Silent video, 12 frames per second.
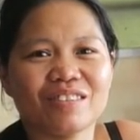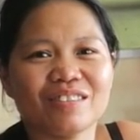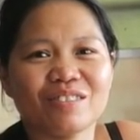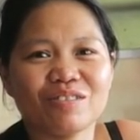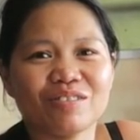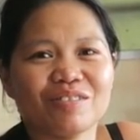
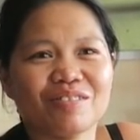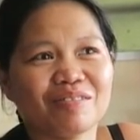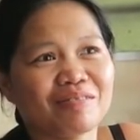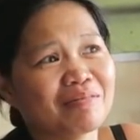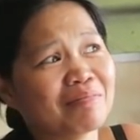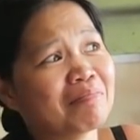And
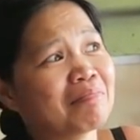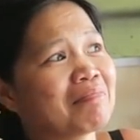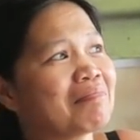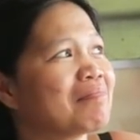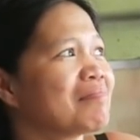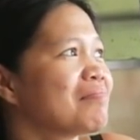
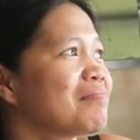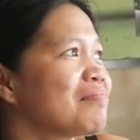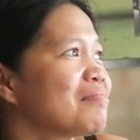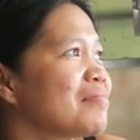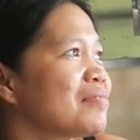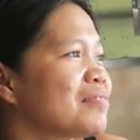
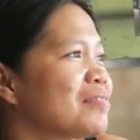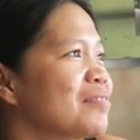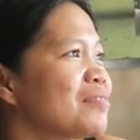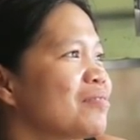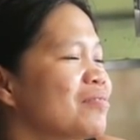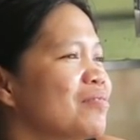she's trying to
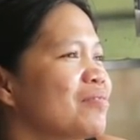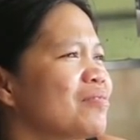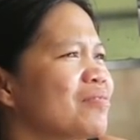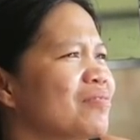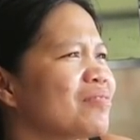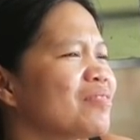cool
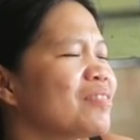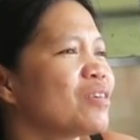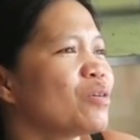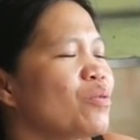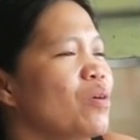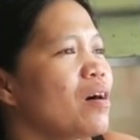down.
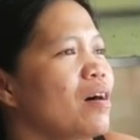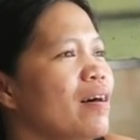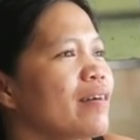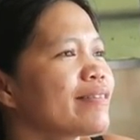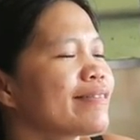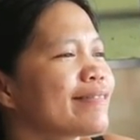Look,
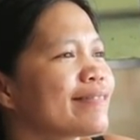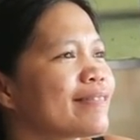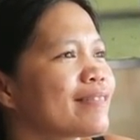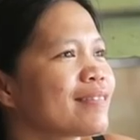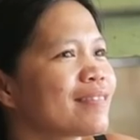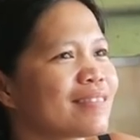stand up.
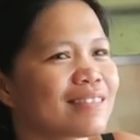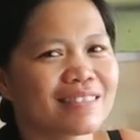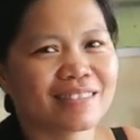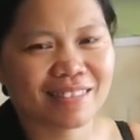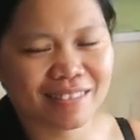Let's see the back.